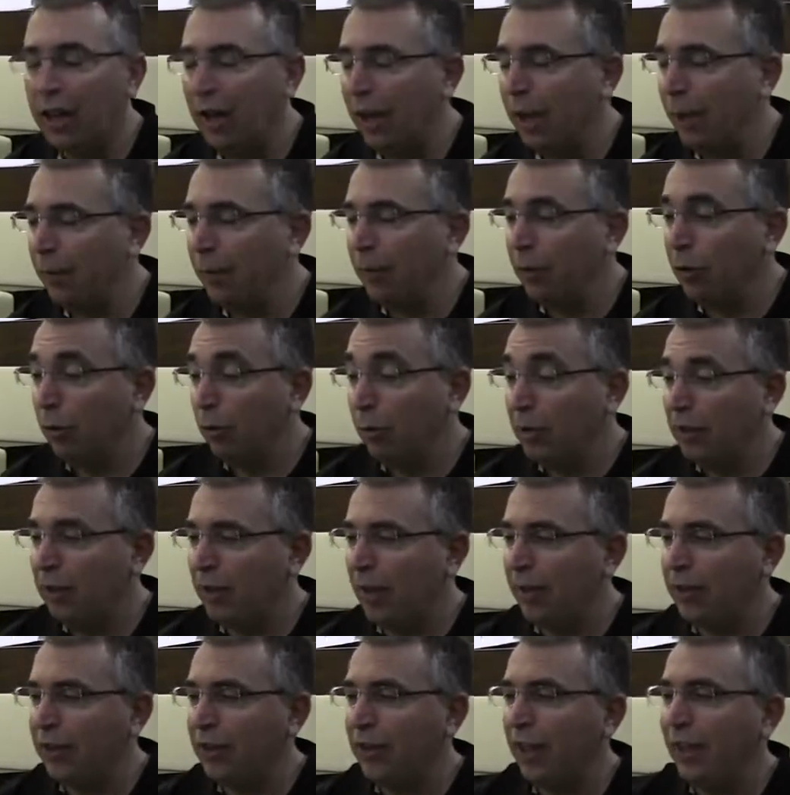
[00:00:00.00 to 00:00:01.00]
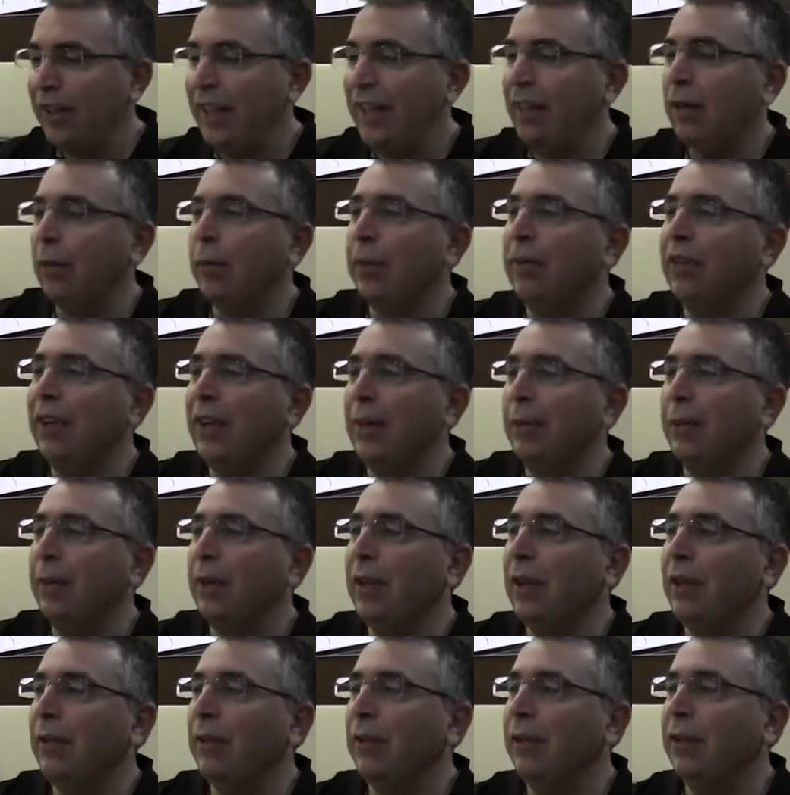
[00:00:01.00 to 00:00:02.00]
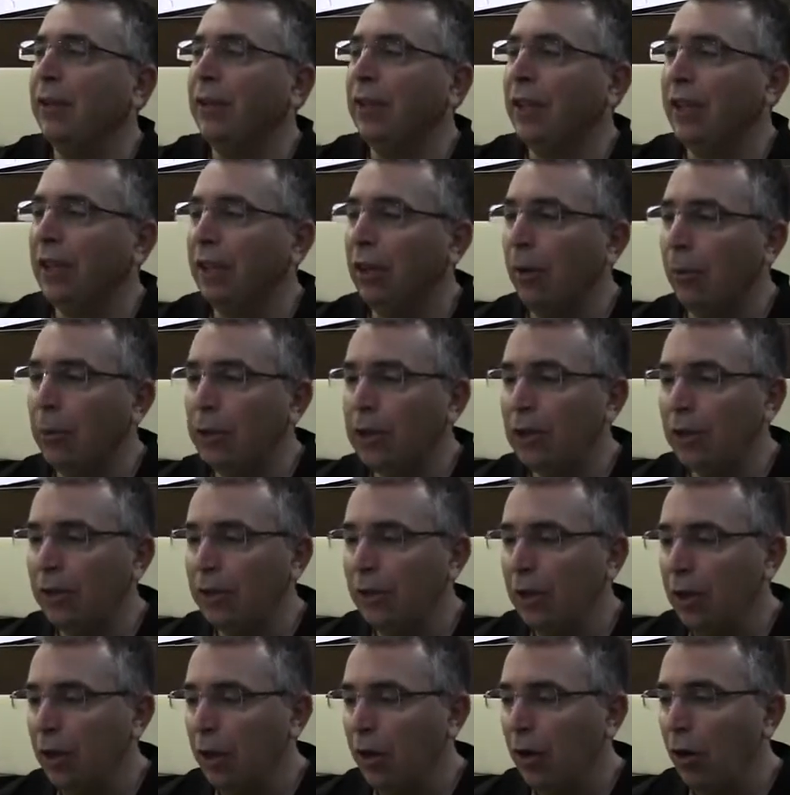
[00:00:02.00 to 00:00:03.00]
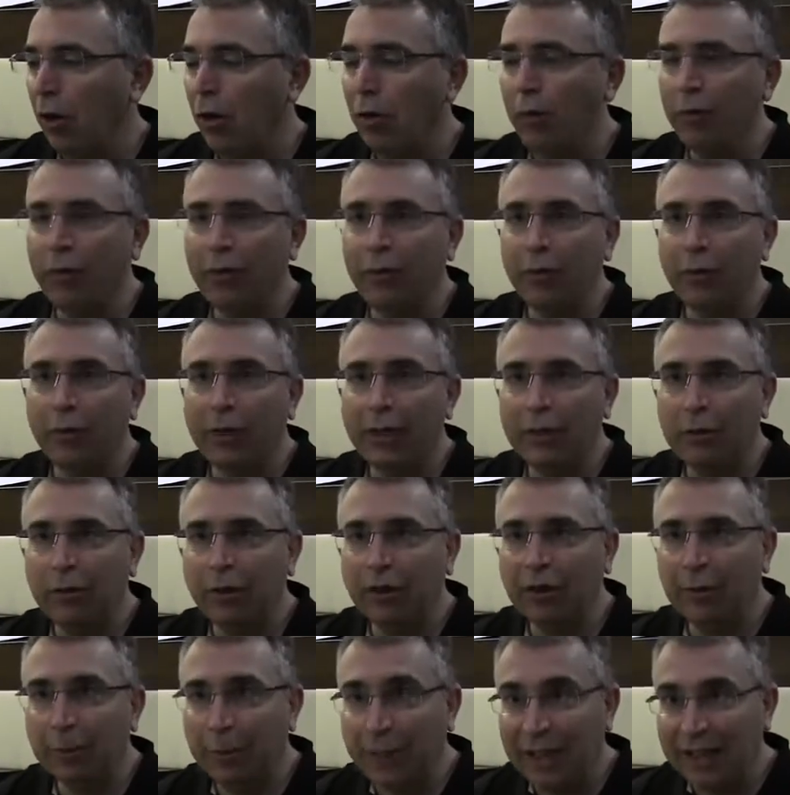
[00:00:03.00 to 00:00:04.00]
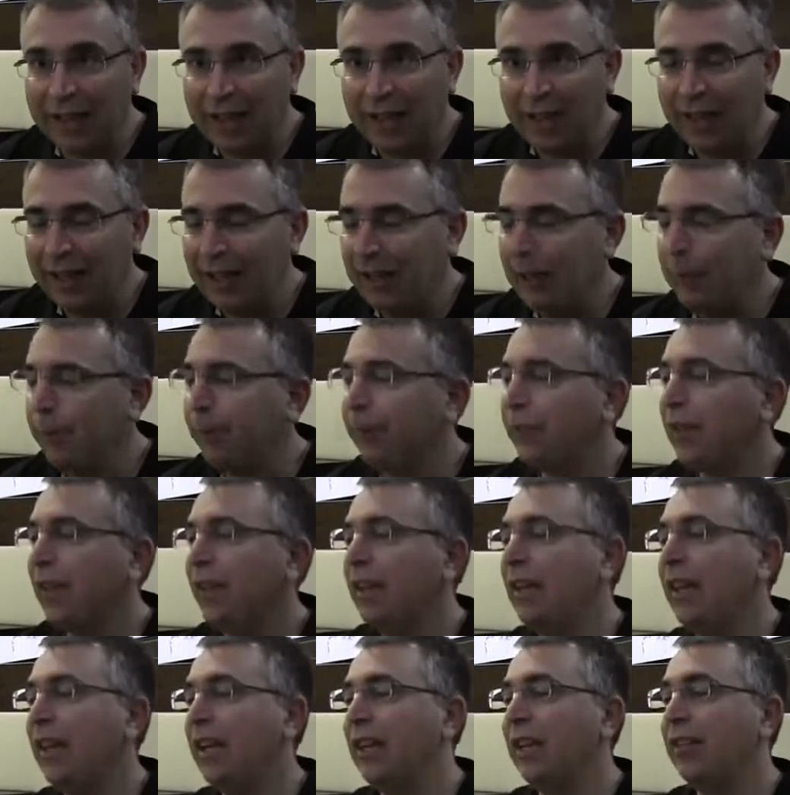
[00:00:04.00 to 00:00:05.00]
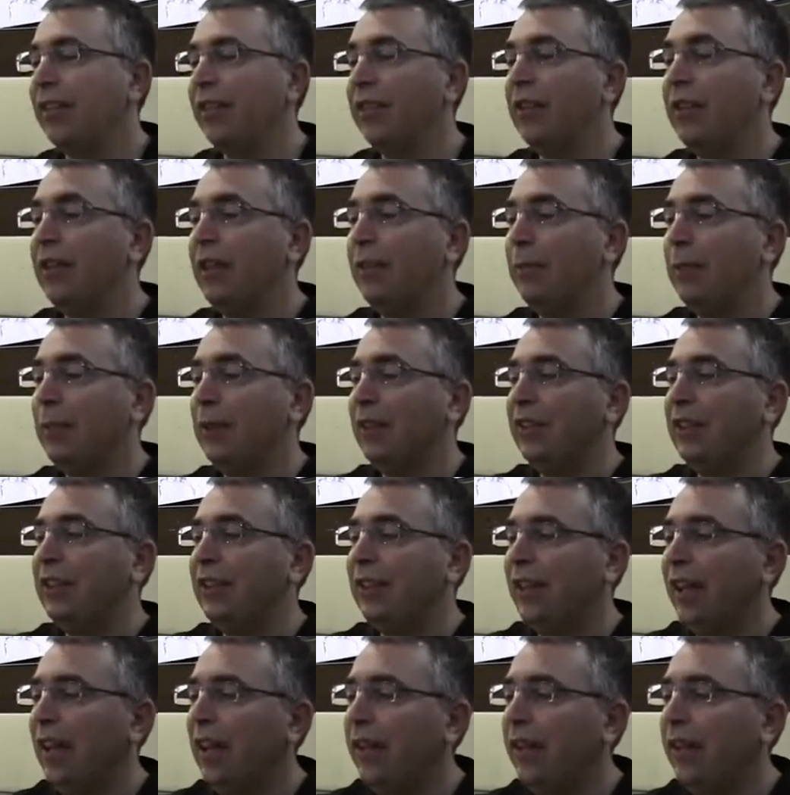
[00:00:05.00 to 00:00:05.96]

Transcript: Normally you'd have a dinette opposite, but they're also doing an option of what they call a split galley, and that gives you the ability to